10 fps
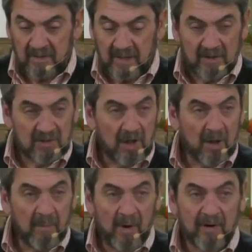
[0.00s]
That was
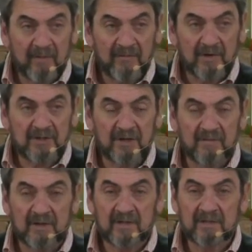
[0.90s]
all part of the first
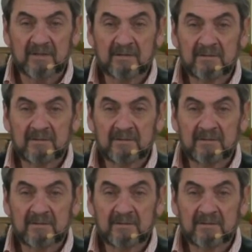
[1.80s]
covenant.